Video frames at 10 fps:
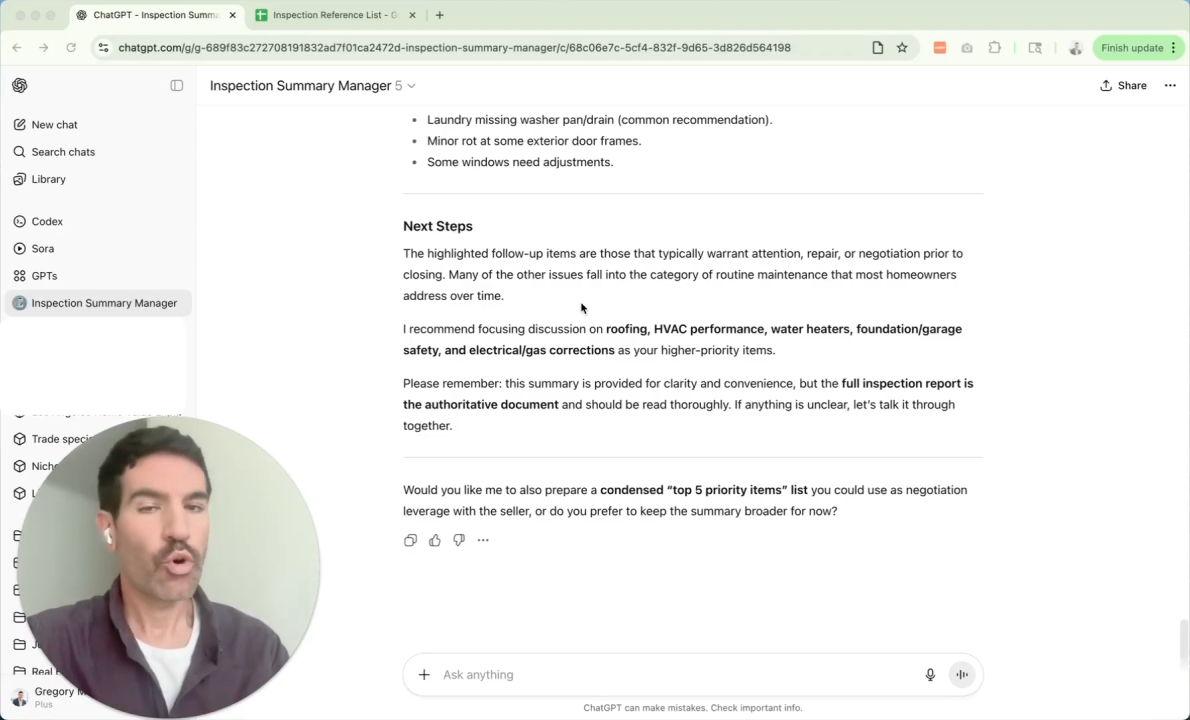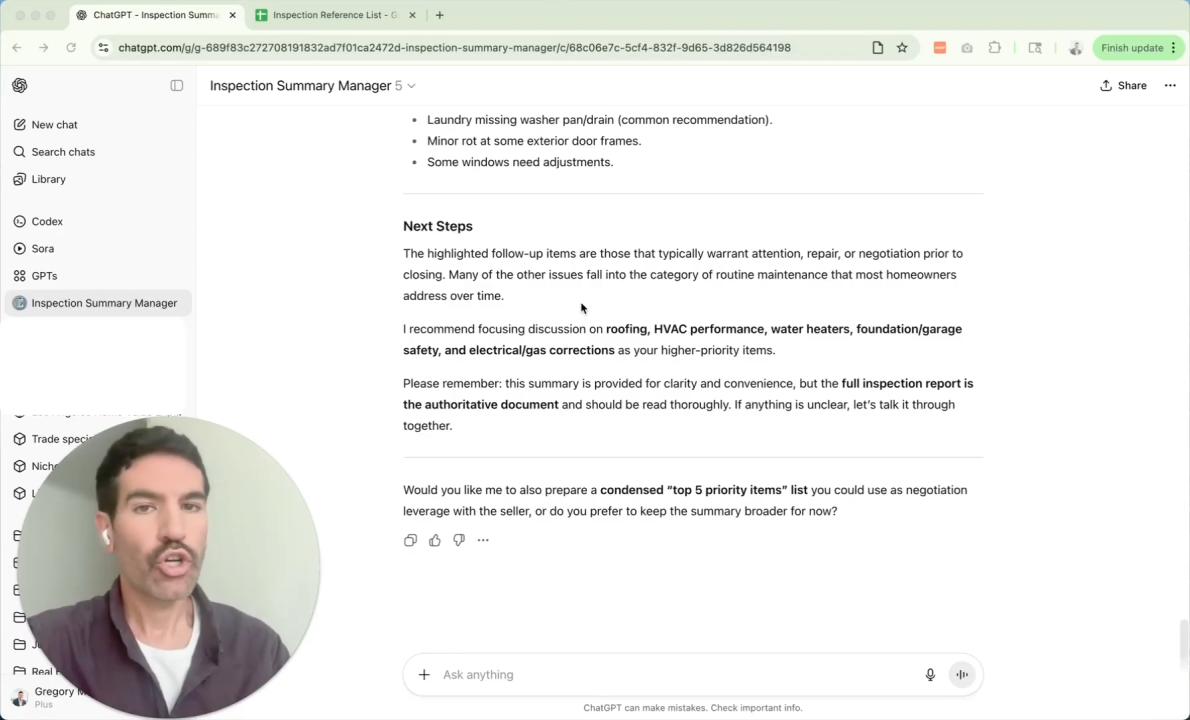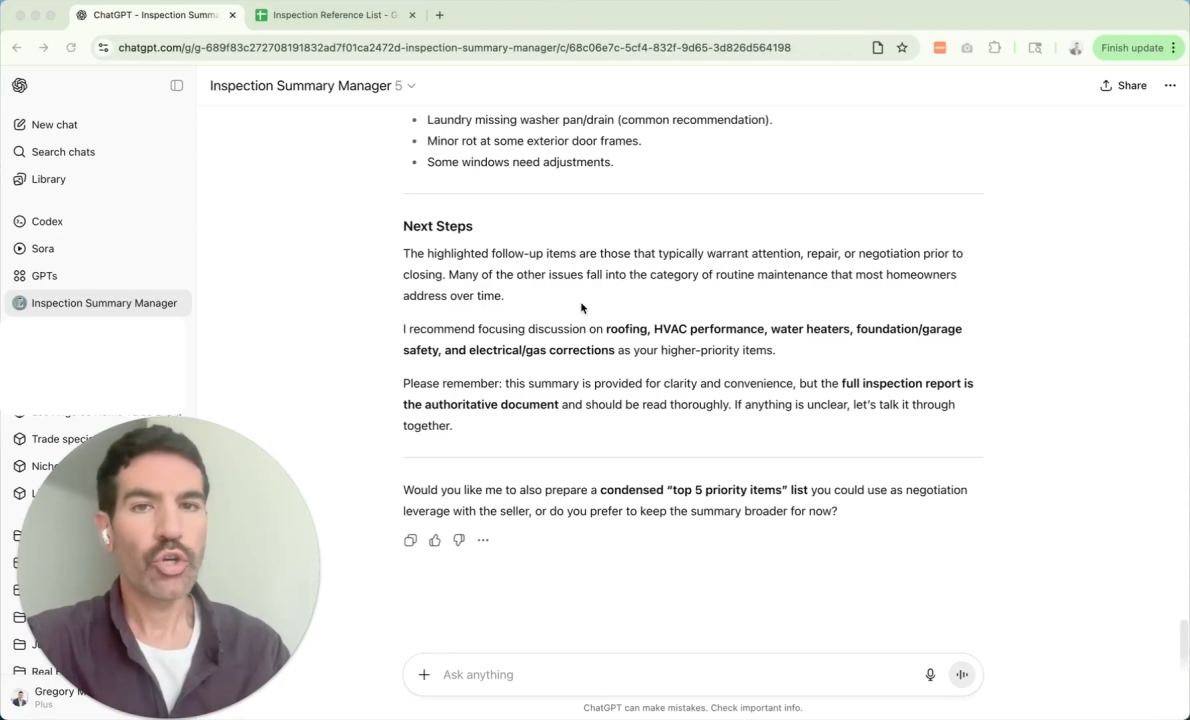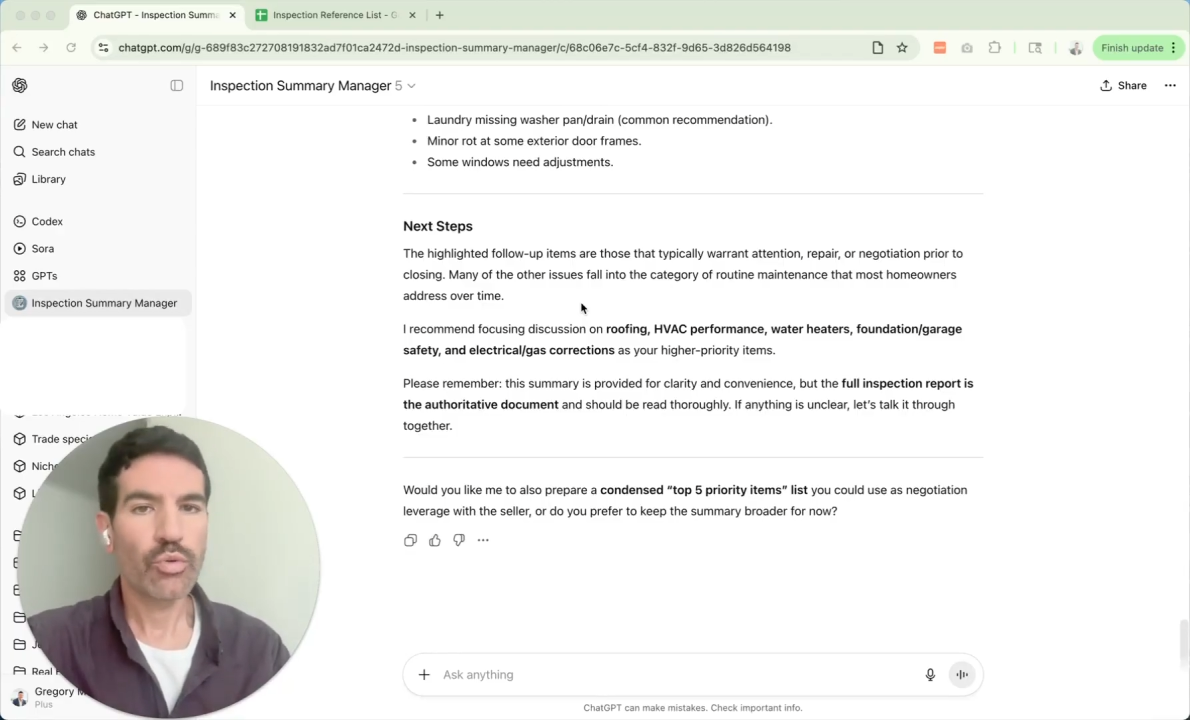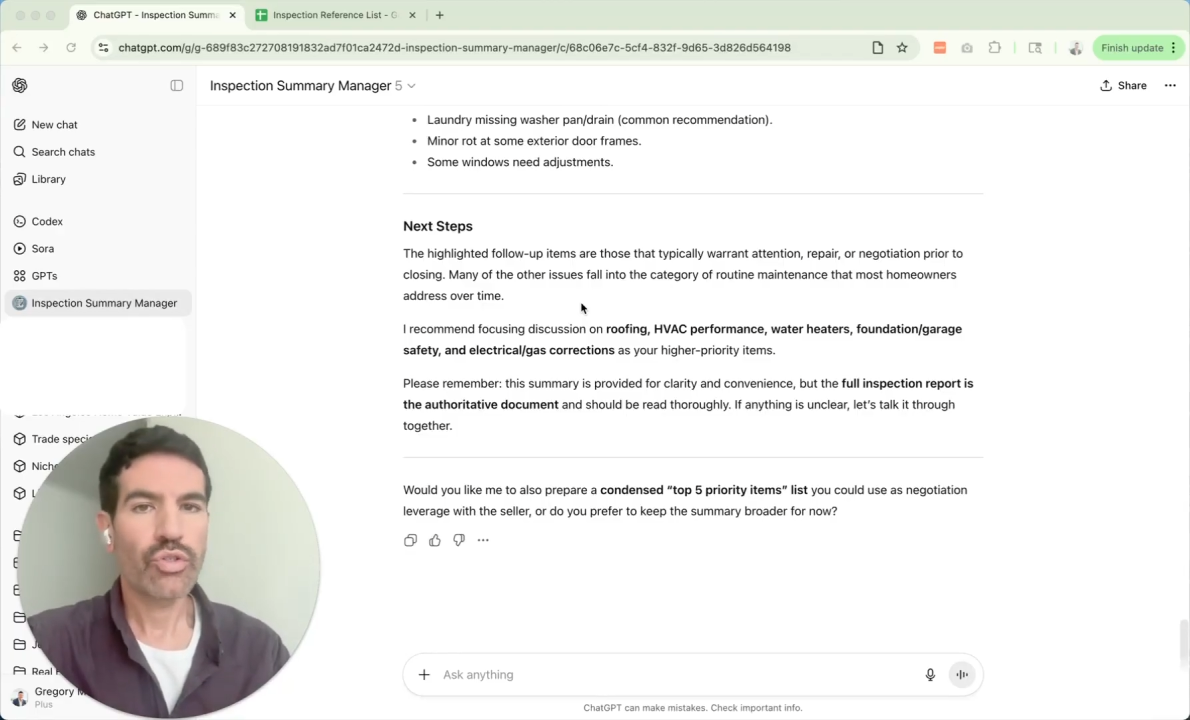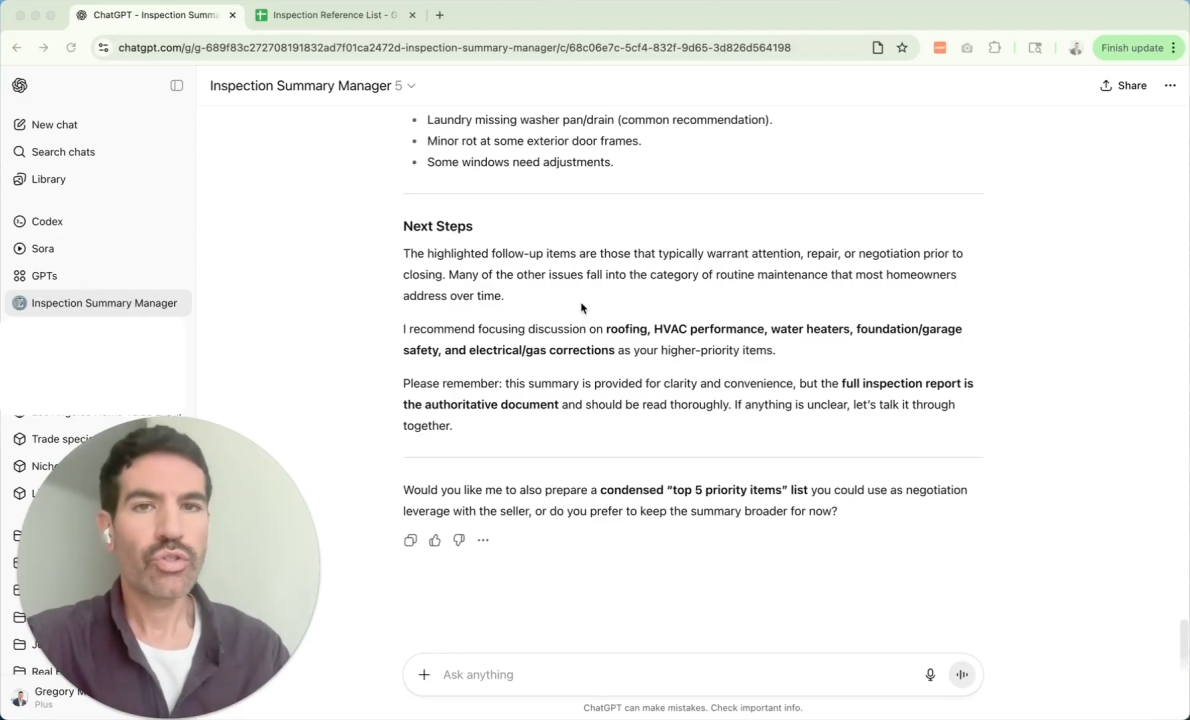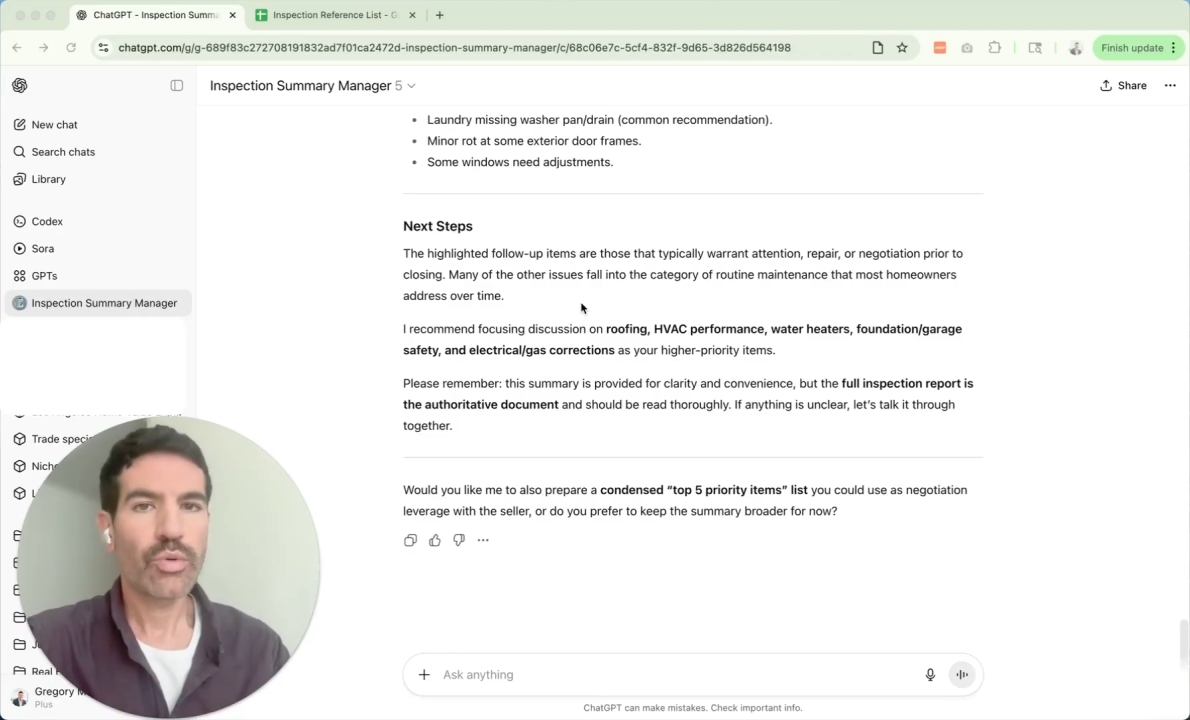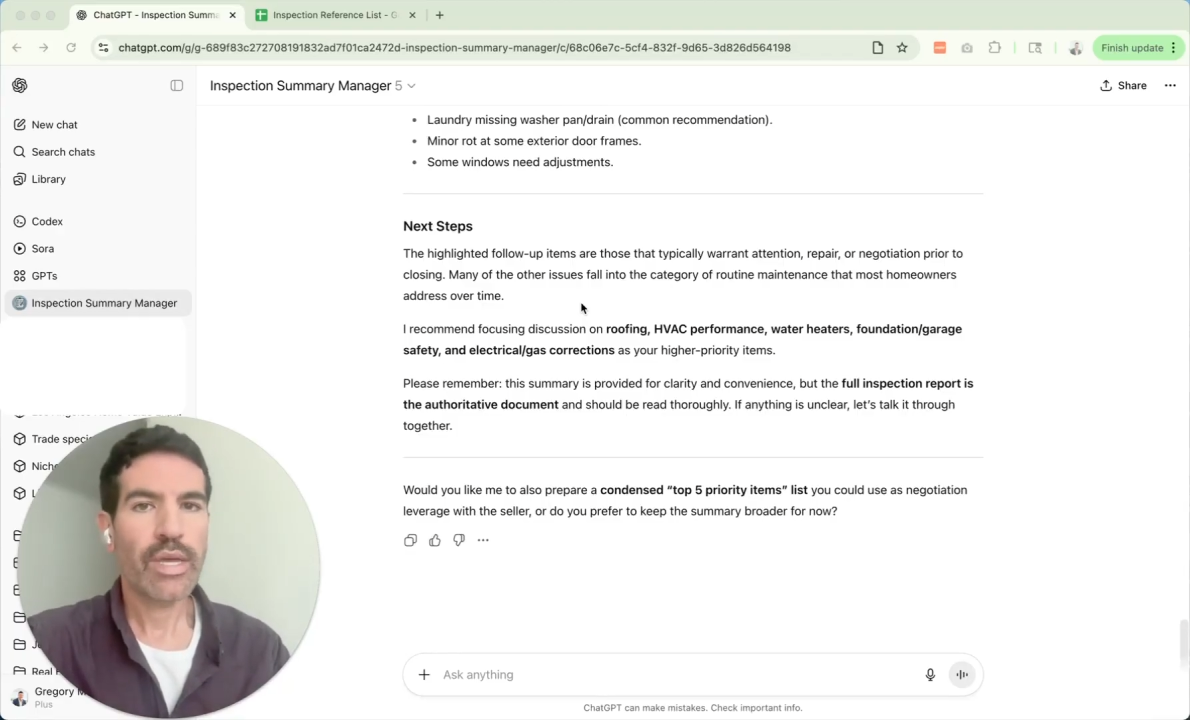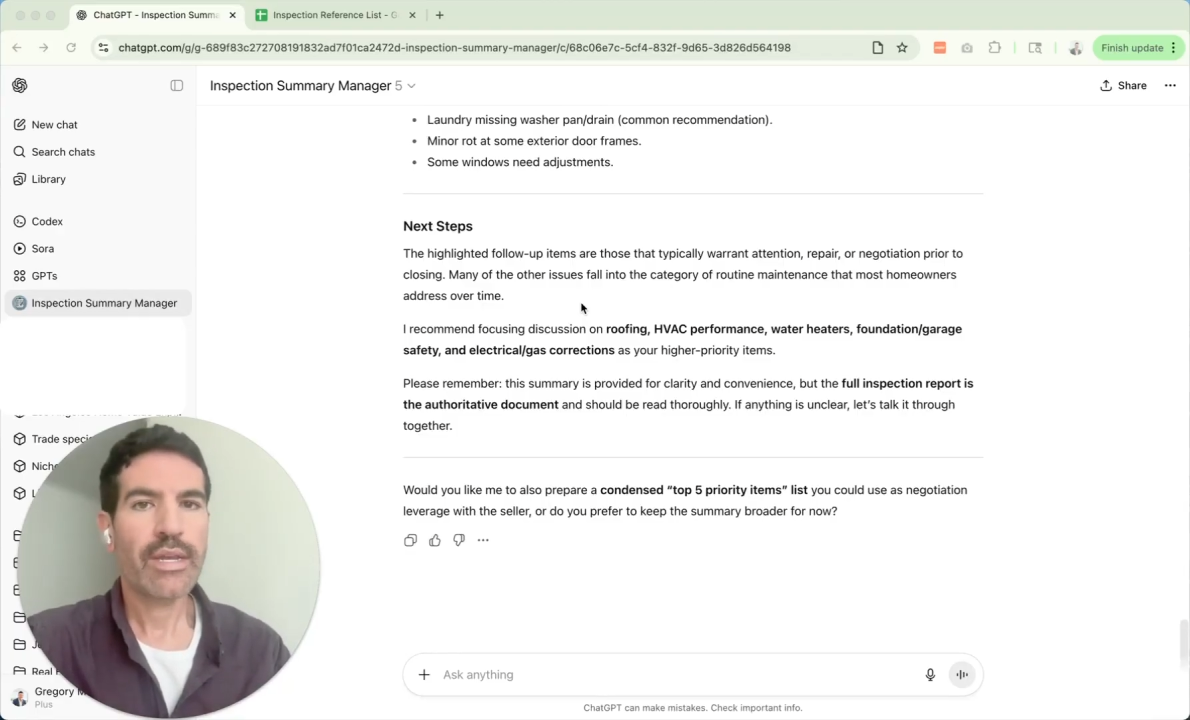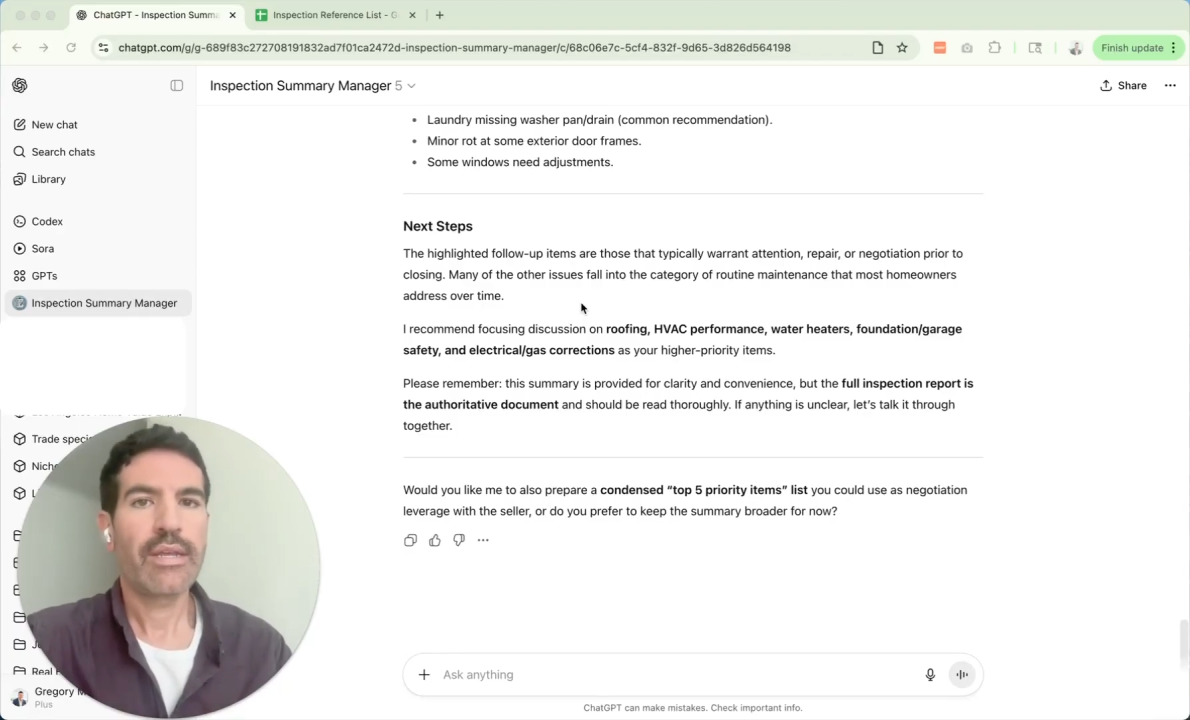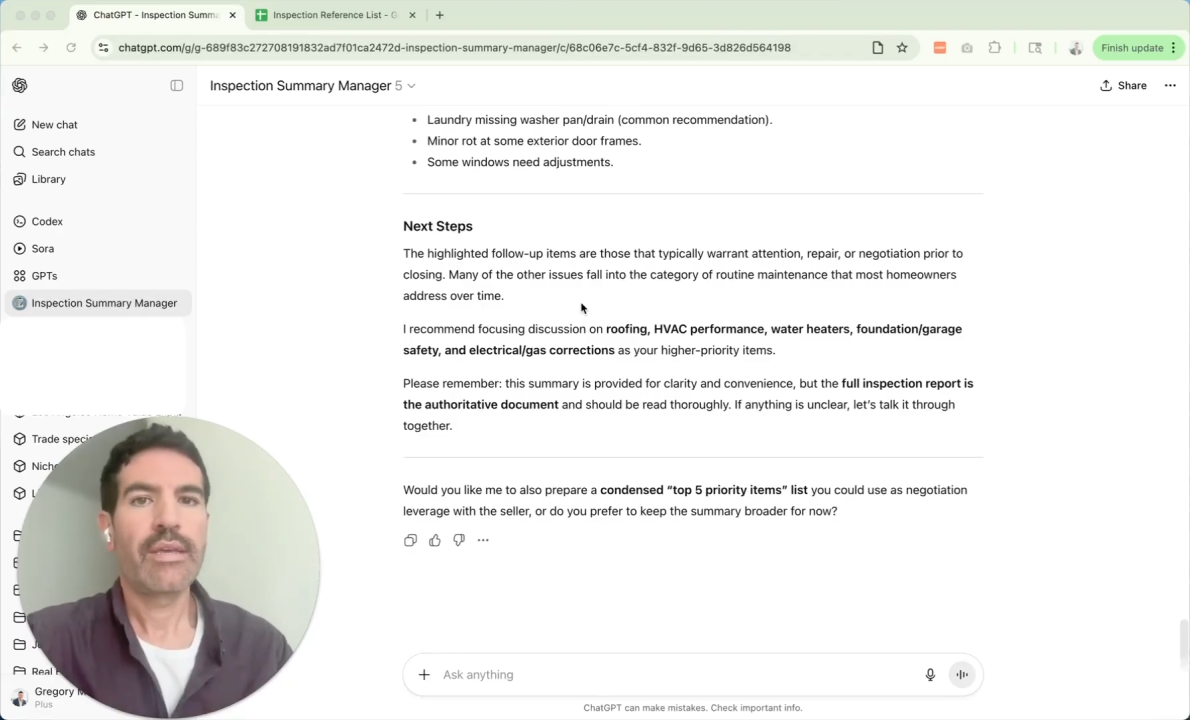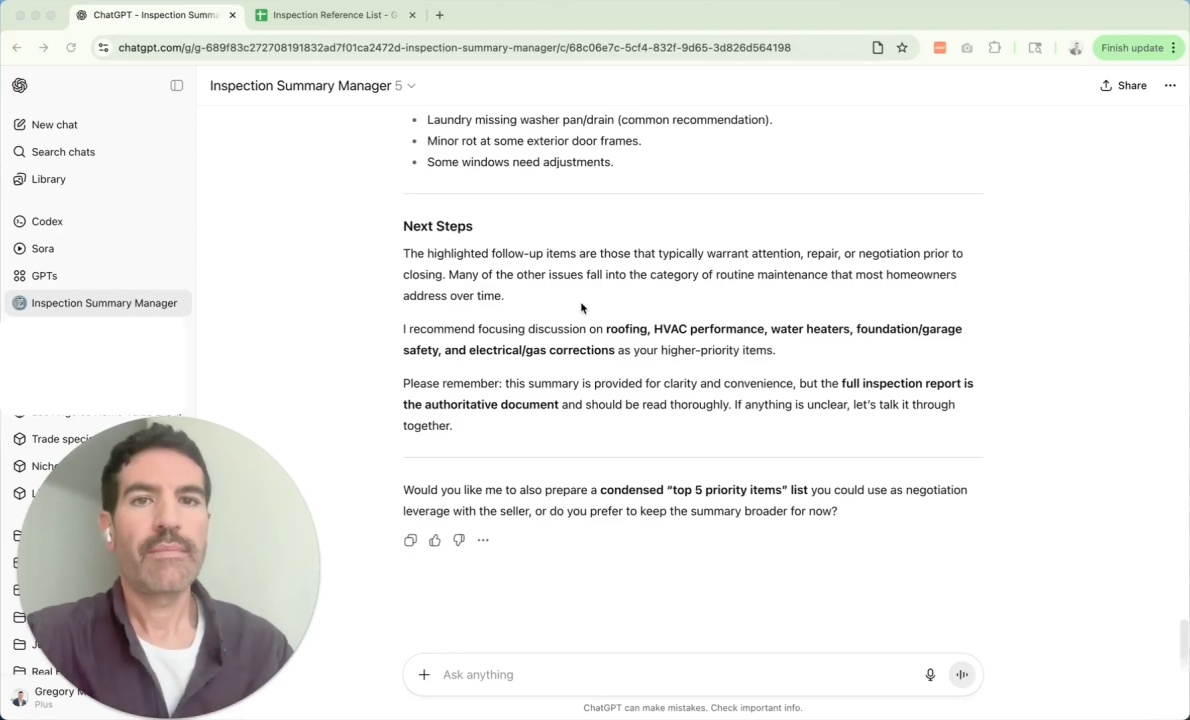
more notes to it